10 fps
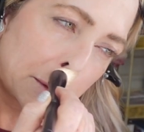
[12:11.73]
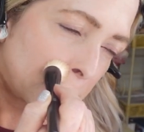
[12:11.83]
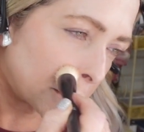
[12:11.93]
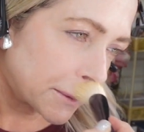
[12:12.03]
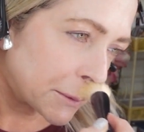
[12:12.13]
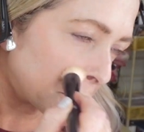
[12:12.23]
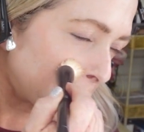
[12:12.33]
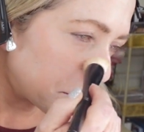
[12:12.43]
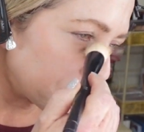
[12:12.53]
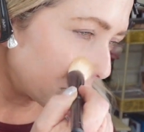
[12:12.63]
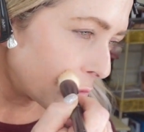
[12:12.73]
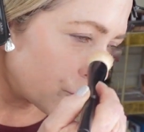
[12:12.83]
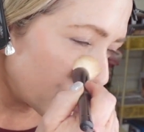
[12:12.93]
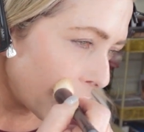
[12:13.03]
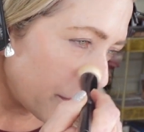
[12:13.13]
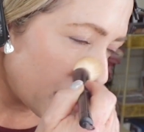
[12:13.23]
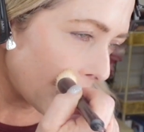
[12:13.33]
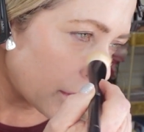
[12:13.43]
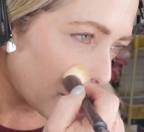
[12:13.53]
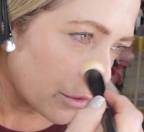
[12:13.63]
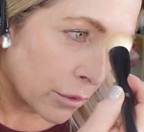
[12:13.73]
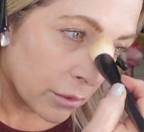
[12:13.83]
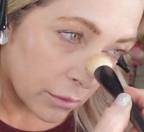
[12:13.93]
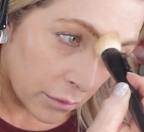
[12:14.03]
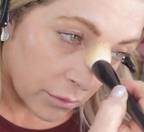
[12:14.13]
So let's try that out.